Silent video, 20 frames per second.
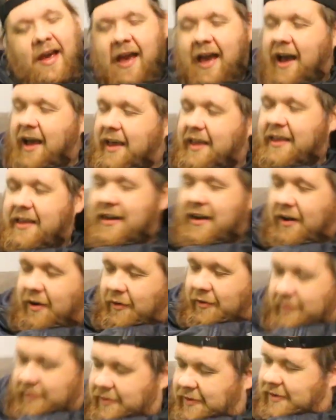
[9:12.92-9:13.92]
Uh, you
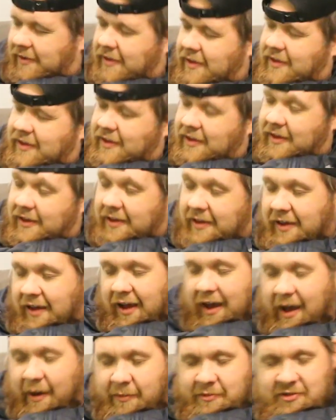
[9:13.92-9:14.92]
know,
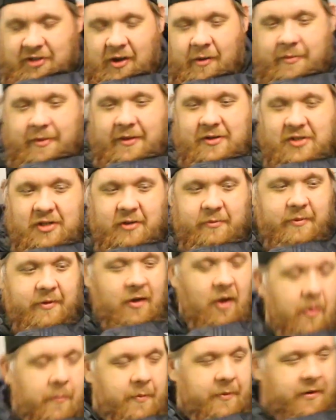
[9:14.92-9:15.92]
I was hoping that she'd be
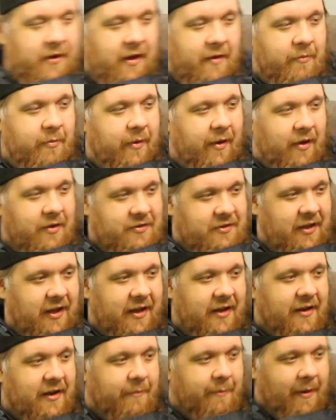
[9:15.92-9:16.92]
open. Everybody else
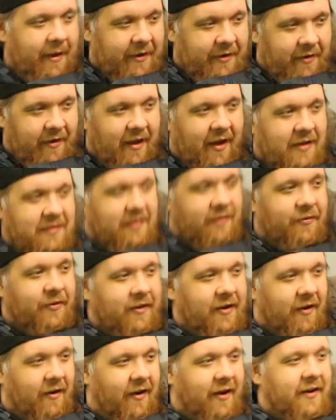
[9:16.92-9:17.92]
got in the back in their house. I
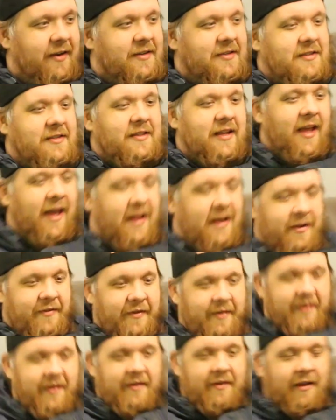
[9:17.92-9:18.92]
figured, all right, this is the end of
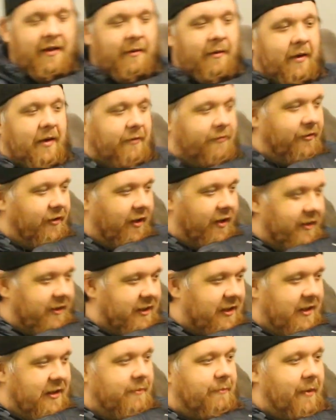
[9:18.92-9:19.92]
it. I can finally
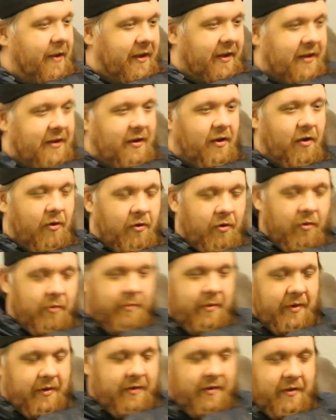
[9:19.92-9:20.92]
get back in
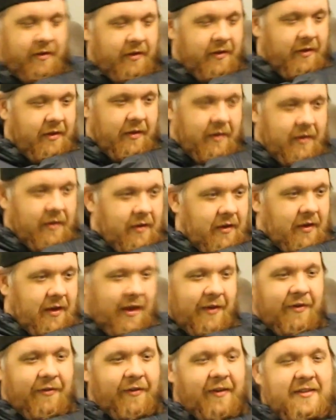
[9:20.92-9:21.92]
home. And
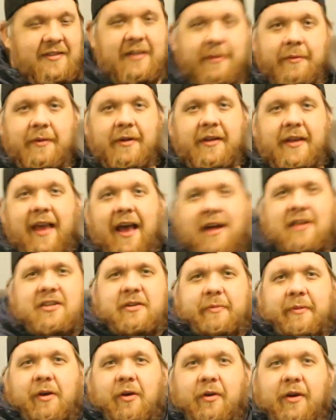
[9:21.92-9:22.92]
even if I slept on the couch,
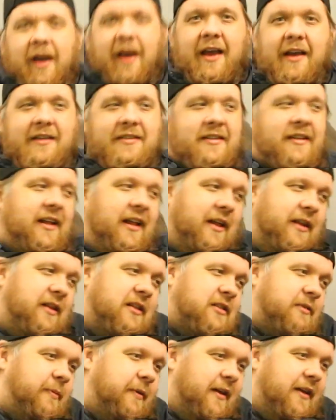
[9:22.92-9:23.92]
it'd be okay because then I'd at
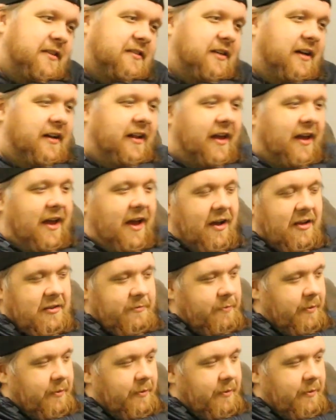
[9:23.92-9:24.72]
least be inside the house.